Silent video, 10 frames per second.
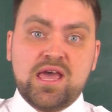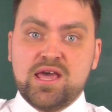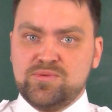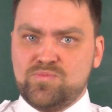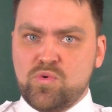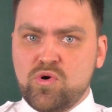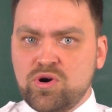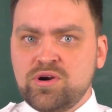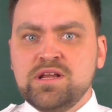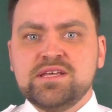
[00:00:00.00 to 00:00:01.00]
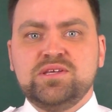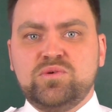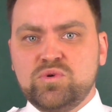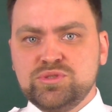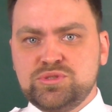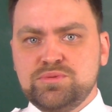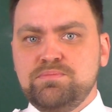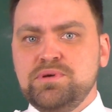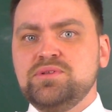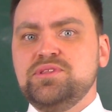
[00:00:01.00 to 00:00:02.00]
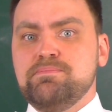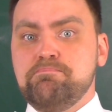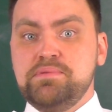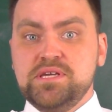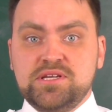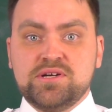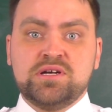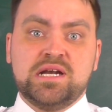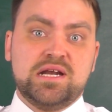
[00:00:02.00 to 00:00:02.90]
And more, they want to build the bigger